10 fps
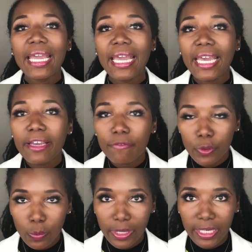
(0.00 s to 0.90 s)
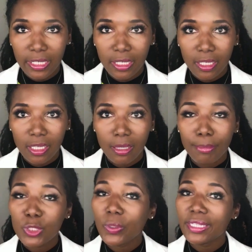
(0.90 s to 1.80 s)
everyone
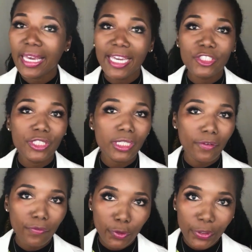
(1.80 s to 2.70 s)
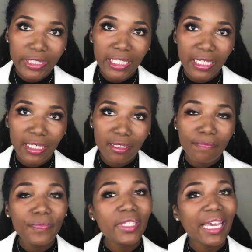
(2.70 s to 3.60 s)
between the ages of
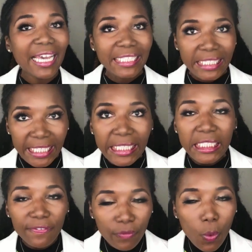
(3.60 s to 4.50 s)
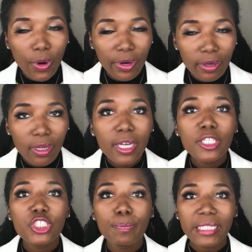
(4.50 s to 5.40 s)
13 and 64
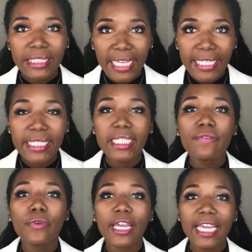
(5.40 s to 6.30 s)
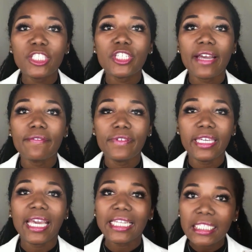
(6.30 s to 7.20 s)
should be tested for
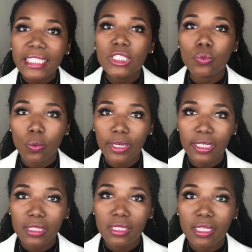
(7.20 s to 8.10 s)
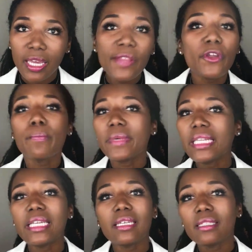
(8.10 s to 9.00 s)
HIV at least once. And there are
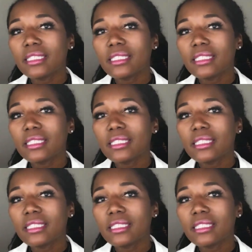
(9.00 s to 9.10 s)
many